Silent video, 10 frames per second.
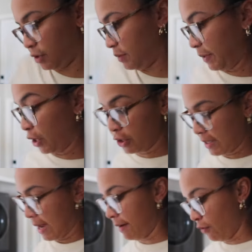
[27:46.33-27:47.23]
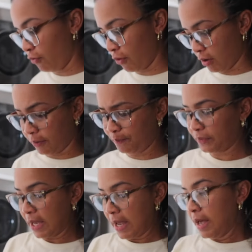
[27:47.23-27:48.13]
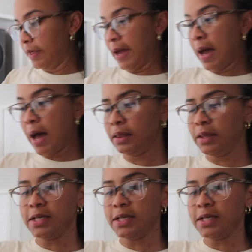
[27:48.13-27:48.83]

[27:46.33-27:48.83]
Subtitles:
would just be good to have overall. They had